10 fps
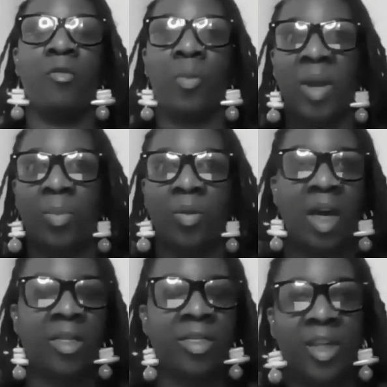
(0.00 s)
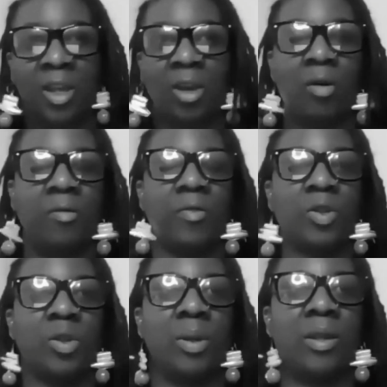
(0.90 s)
for people that are thinking of
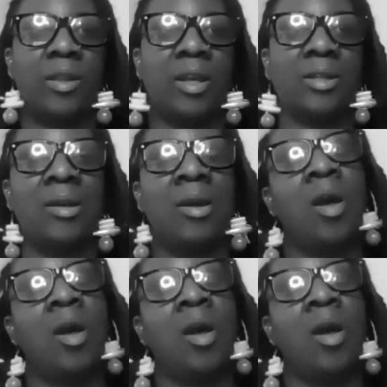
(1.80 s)
doing things.